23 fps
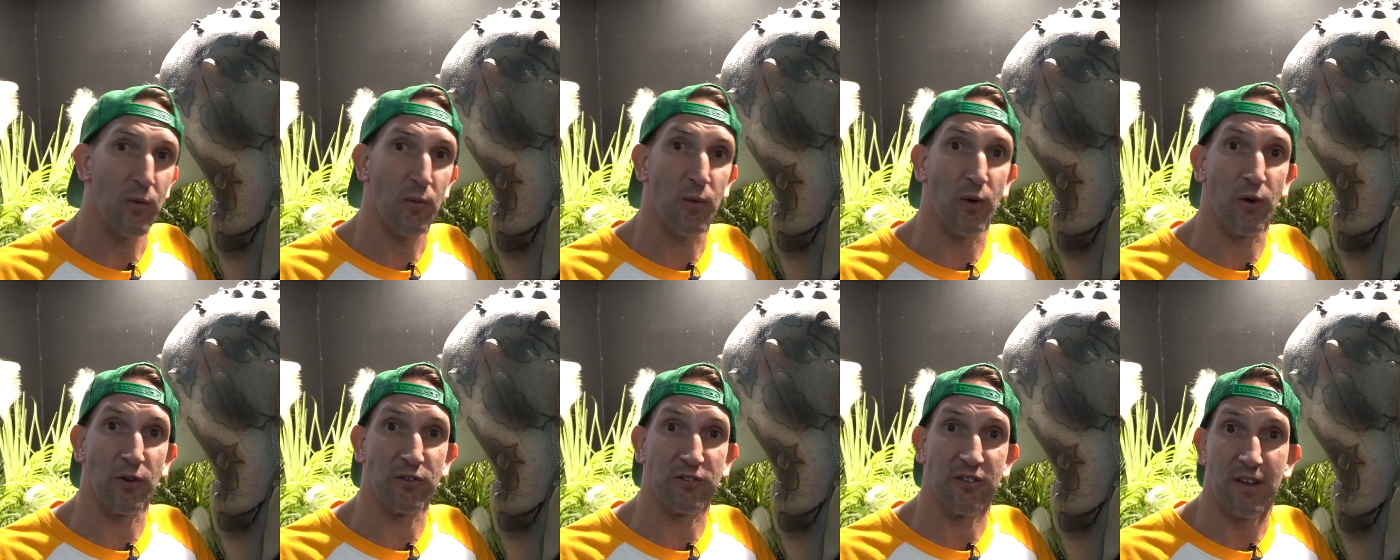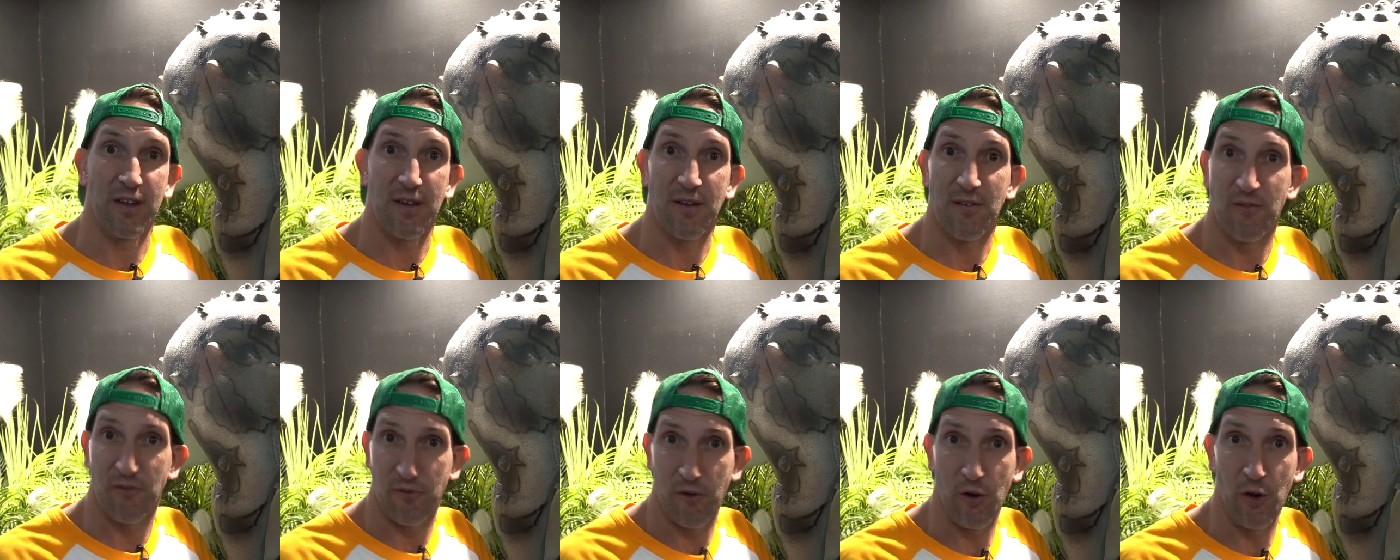was
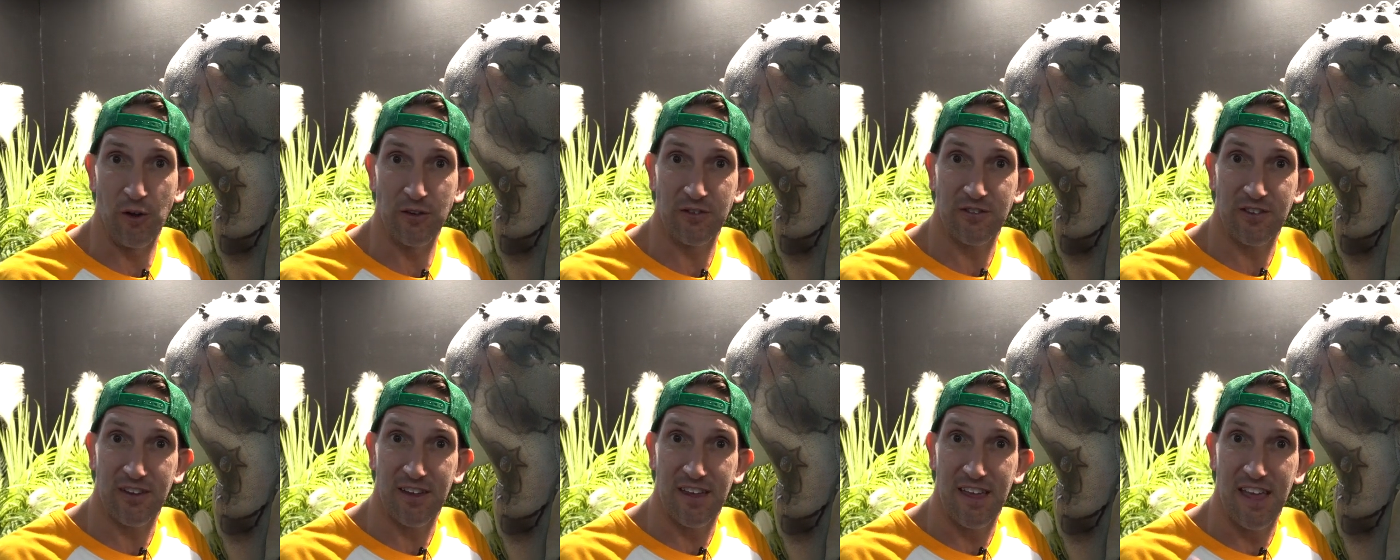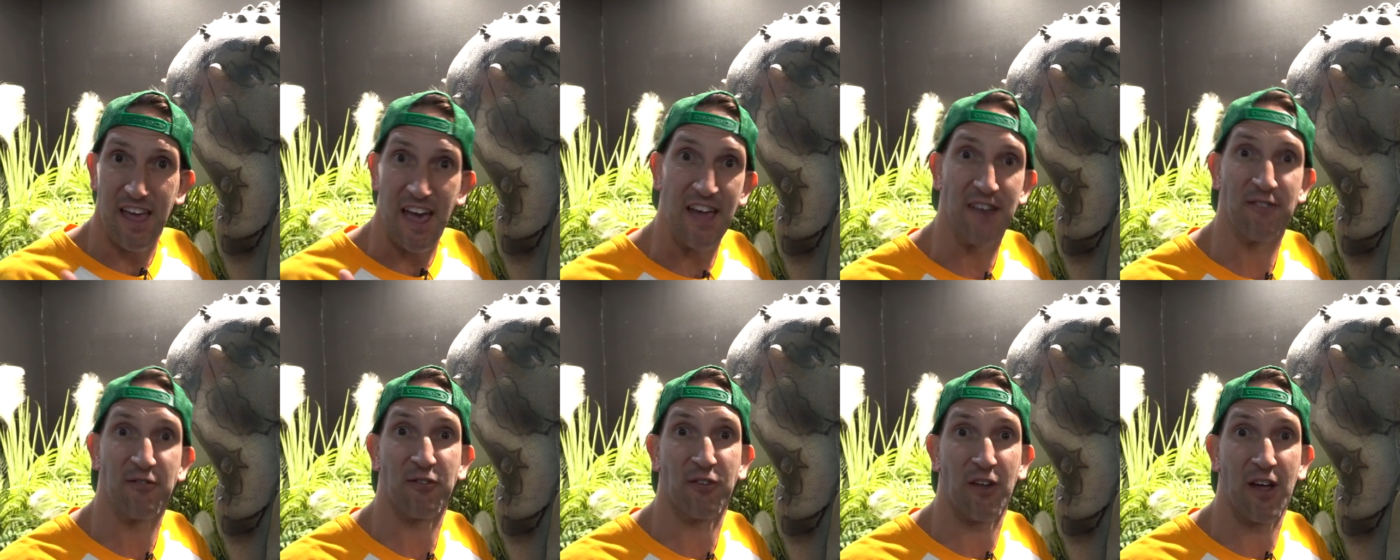ferns
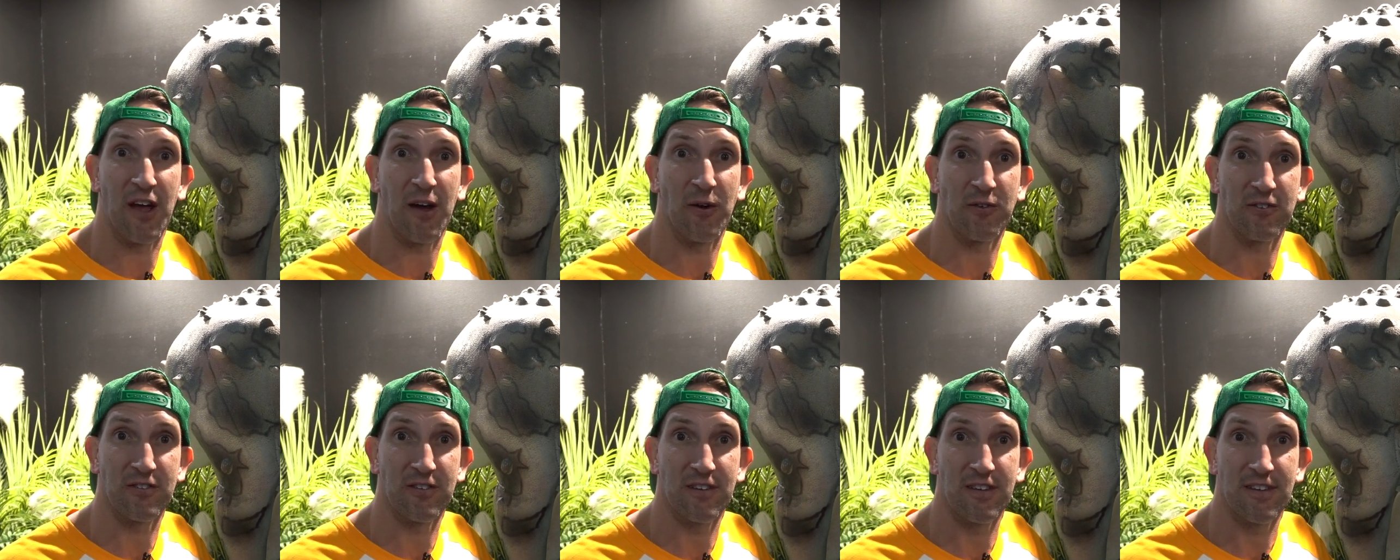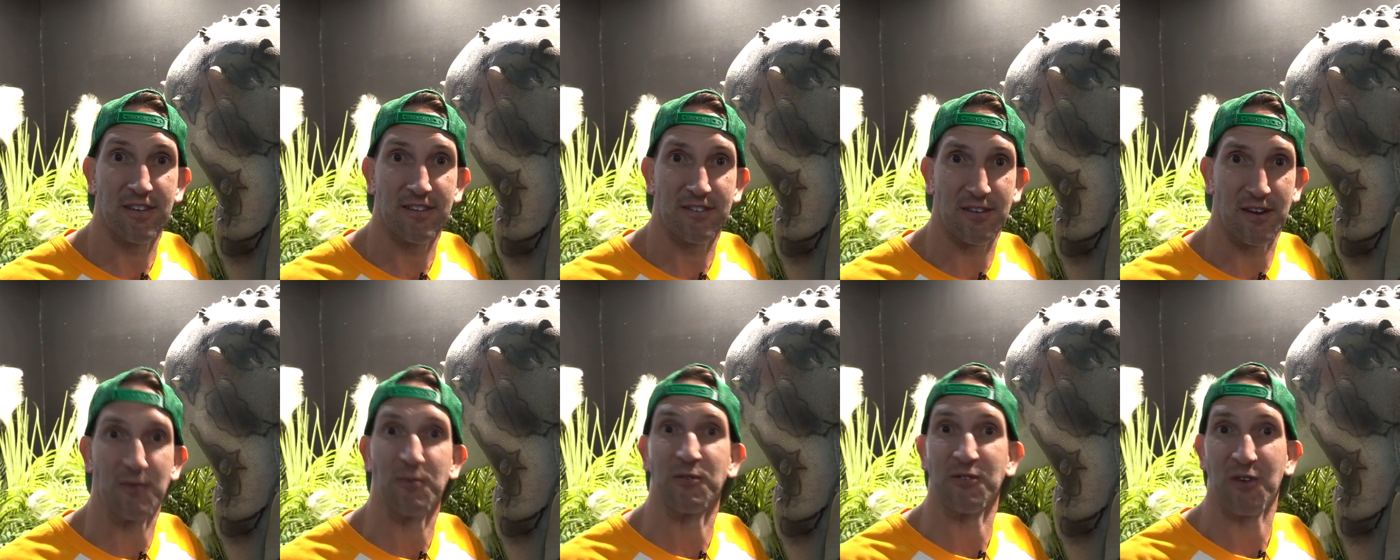and flowers.
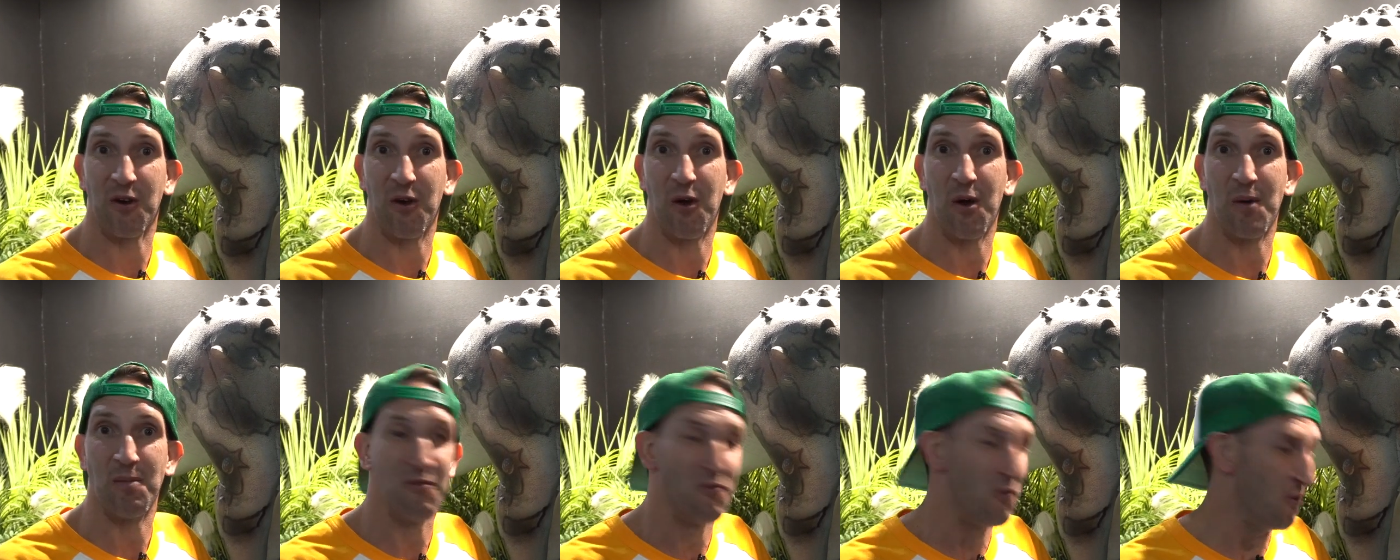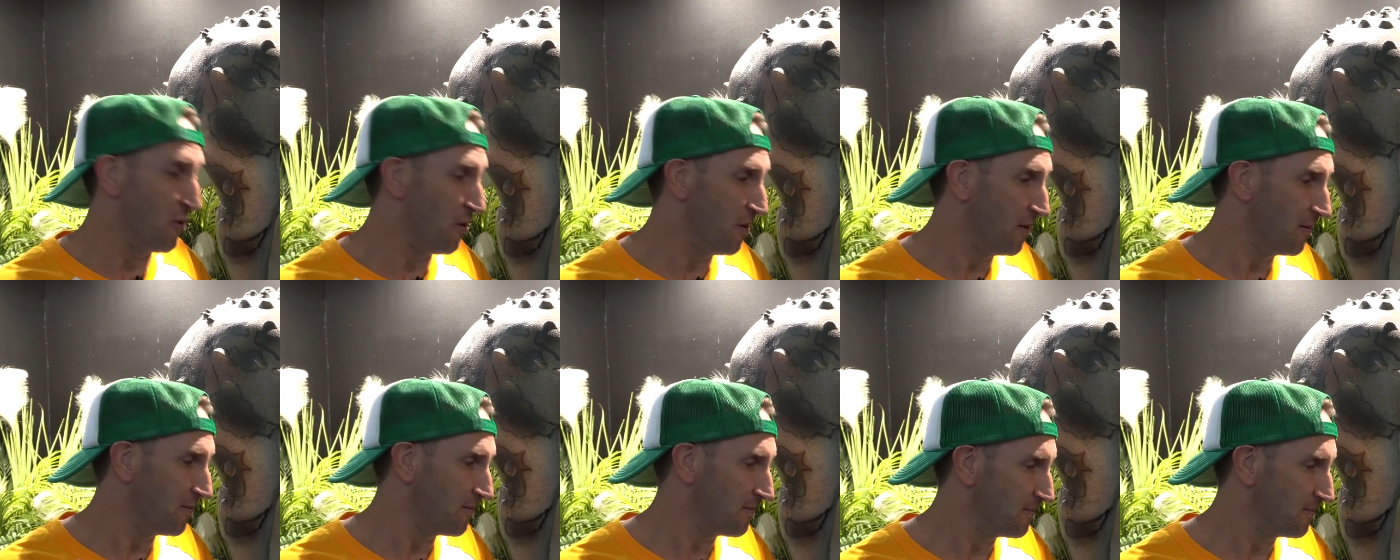So it was a herbivore.